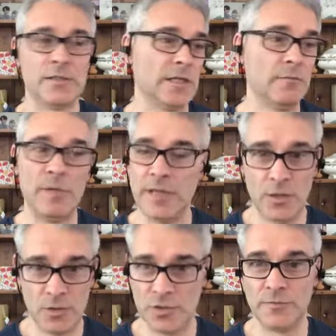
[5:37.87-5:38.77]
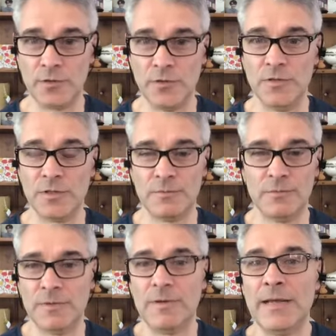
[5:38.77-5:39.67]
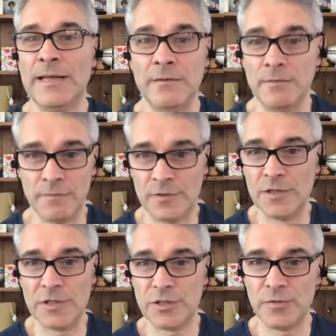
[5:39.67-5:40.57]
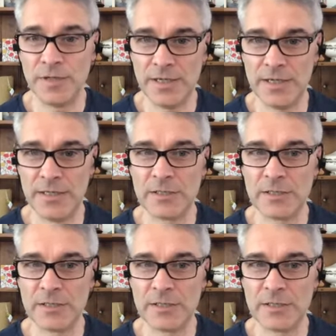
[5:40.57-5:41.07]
done me a lot of good mm. in 32 years.